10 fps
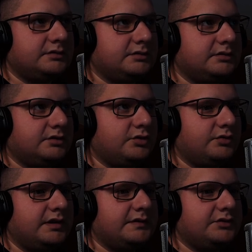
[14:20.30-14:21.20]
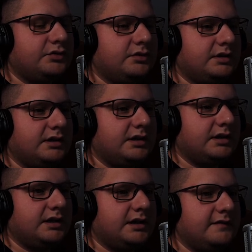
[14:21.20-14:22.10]
Node Editor,
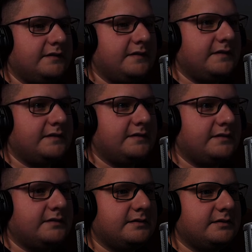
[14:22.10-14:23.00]
I will